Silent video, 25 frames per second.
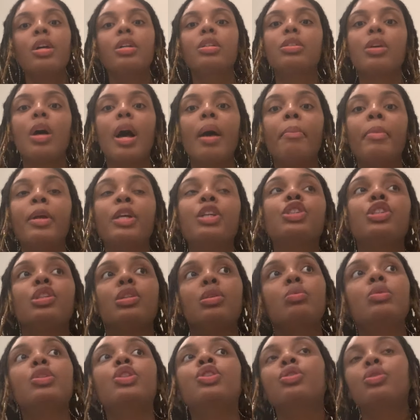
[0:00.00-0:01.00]
So I mean she
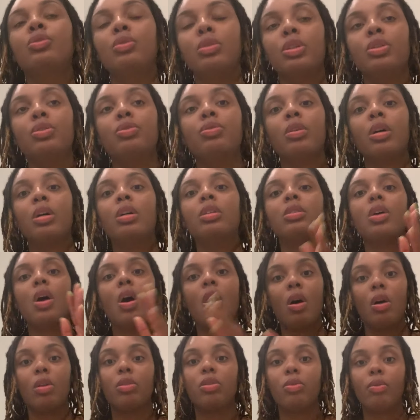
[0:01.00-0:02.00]
was using drugs
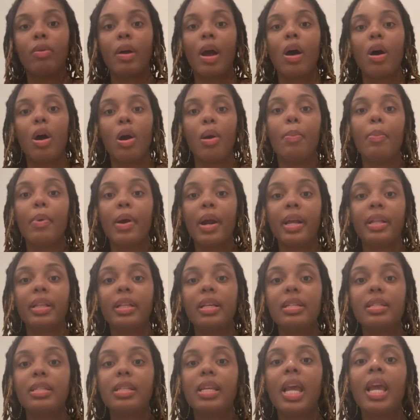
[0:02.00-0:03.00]
all throughout her
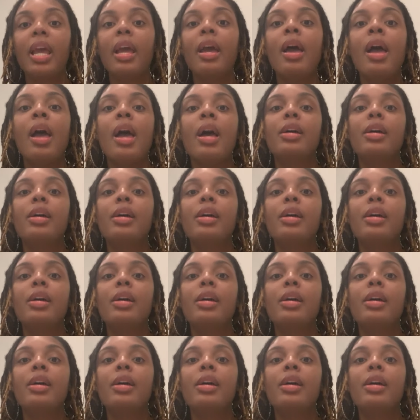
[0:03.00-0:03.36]
pregnancy.